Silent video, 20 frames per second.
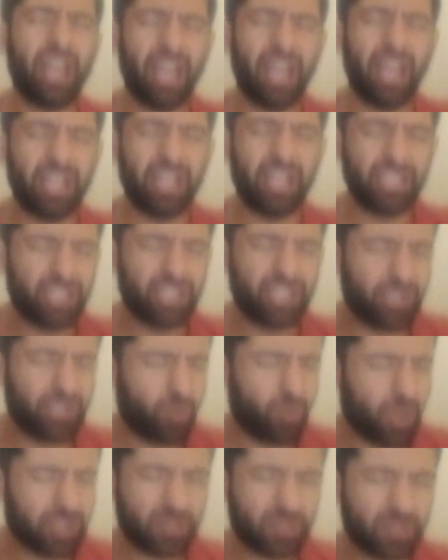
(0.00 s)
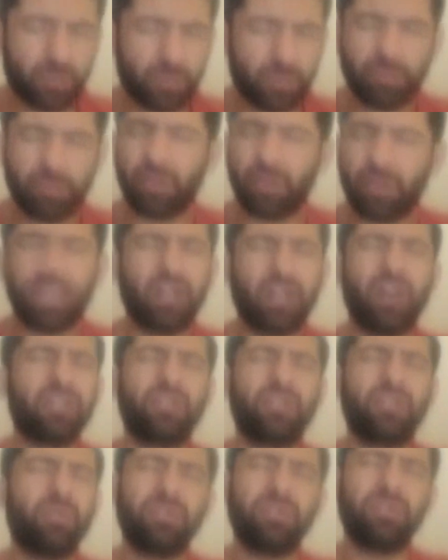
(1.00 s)
and she wants me, but I
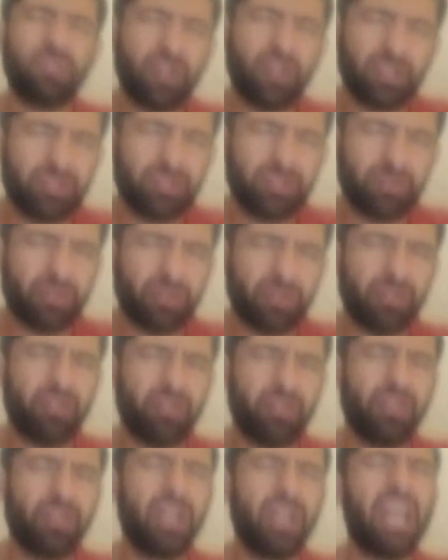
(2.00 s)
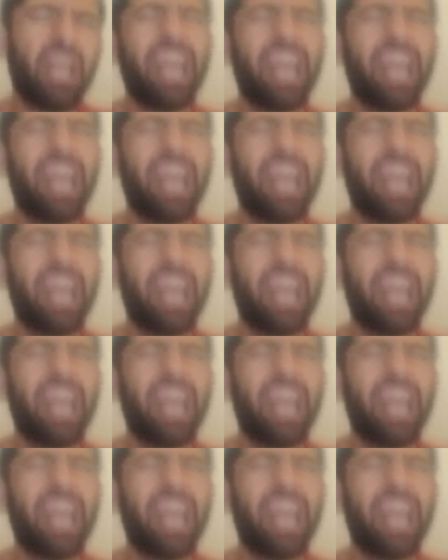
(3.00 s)
can't go and talk to her.